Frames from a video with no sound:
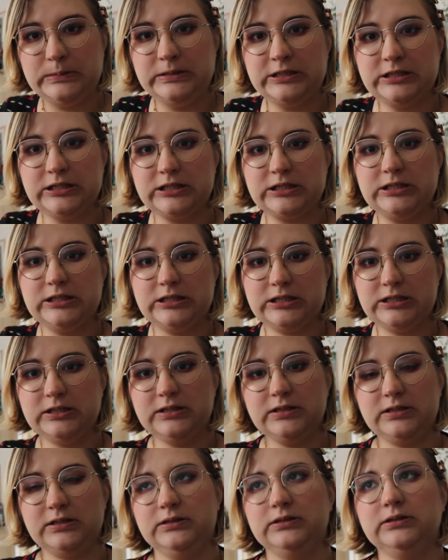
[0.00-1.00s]
Wait a
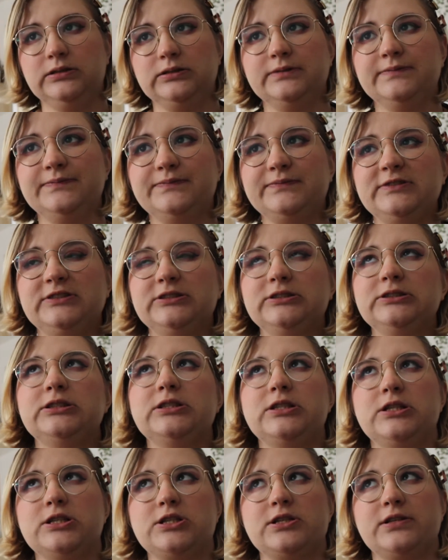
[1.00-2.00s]
second. Wait a second. Oh,
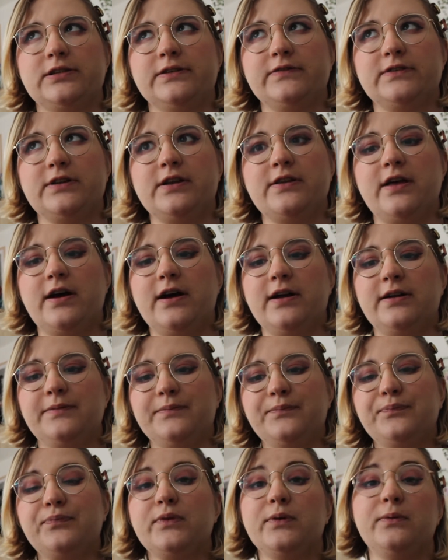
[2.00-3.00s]
shouldn't have done
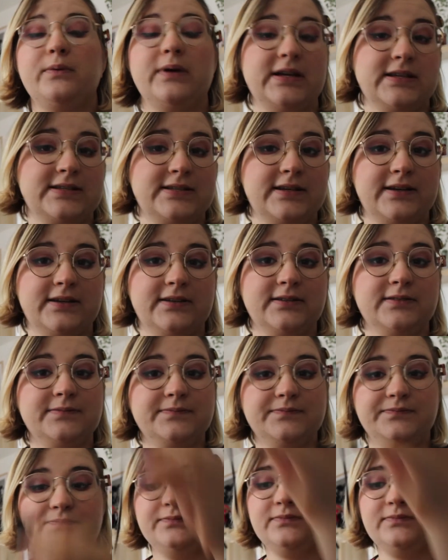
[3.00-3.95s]
that. Wait a second.